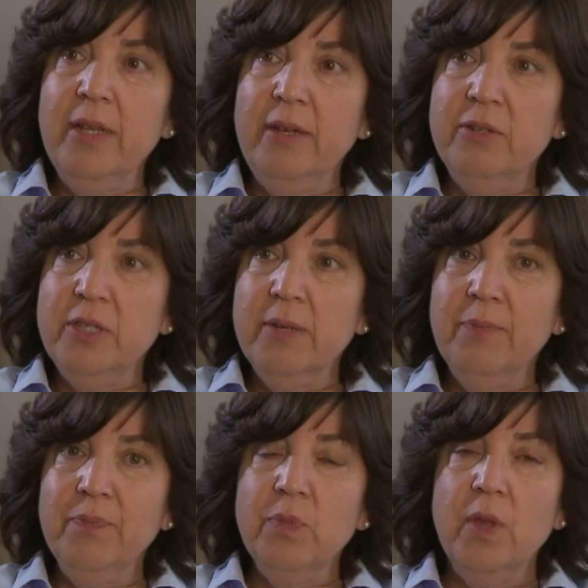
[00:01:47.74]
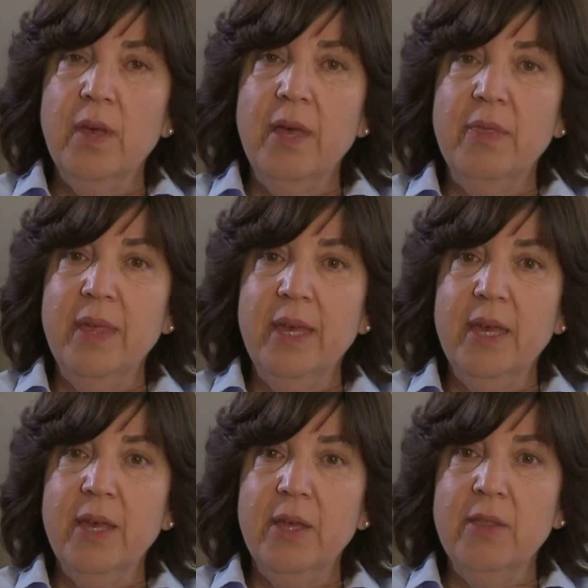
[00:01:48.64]
leadership, I
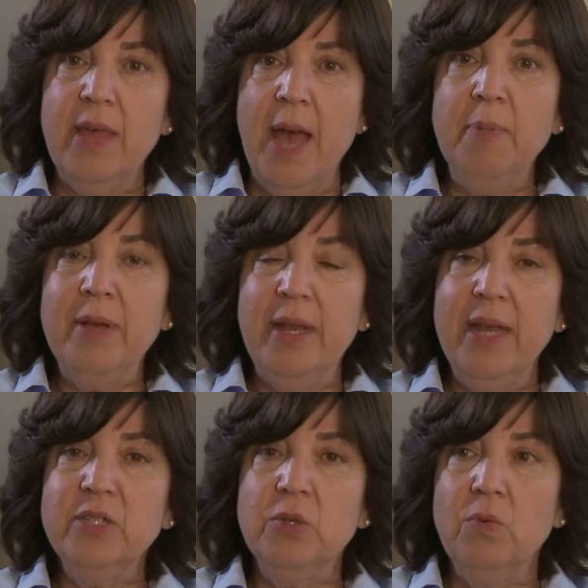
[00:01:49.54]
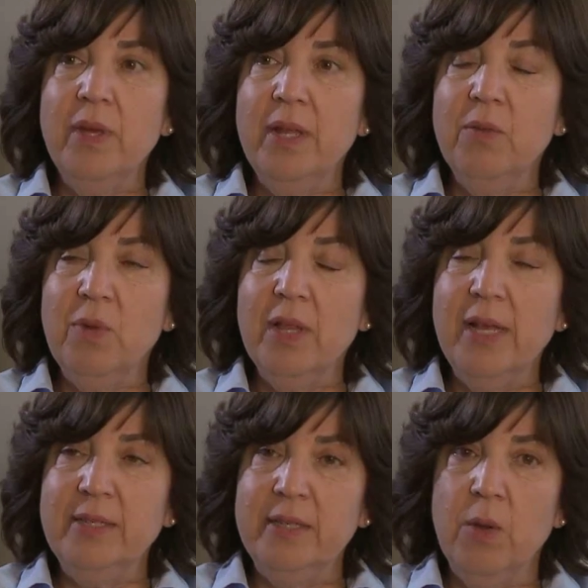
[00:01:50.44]
think the applicant has to re
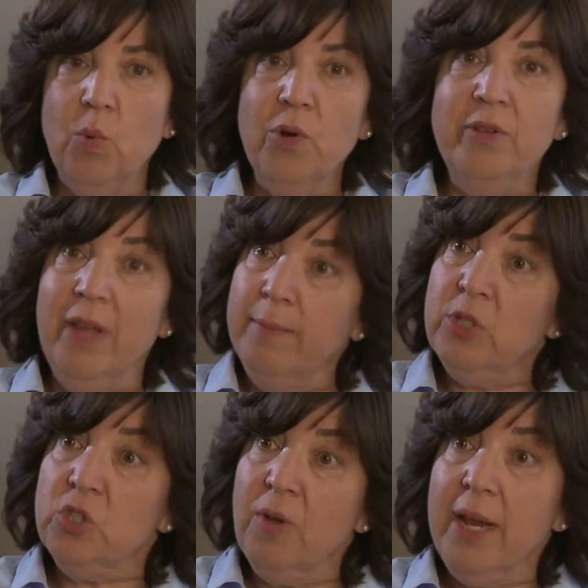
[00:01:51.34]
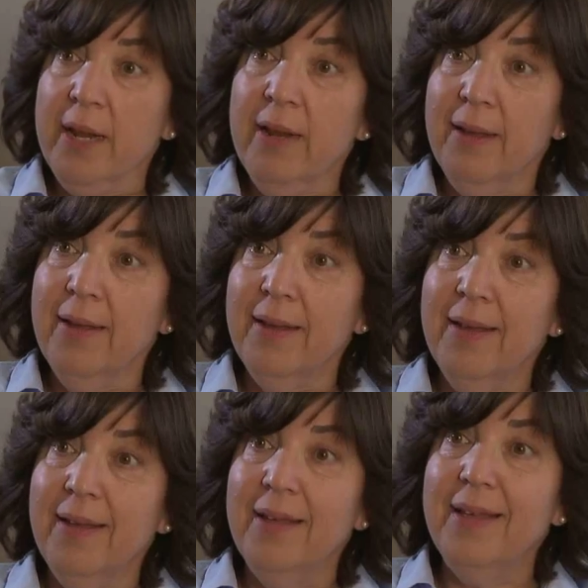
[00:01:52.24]
realize that that word demonstrated
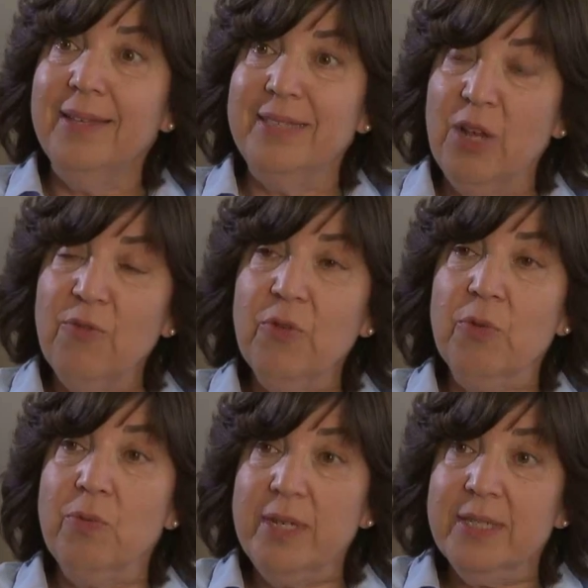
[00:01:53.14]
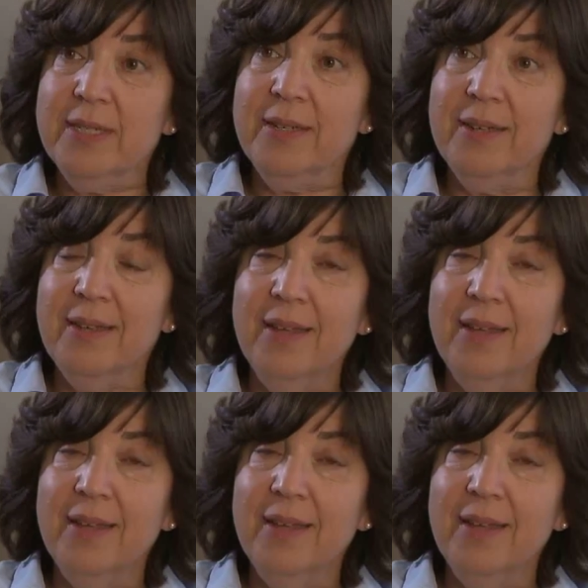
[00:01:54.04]
is there for a reason.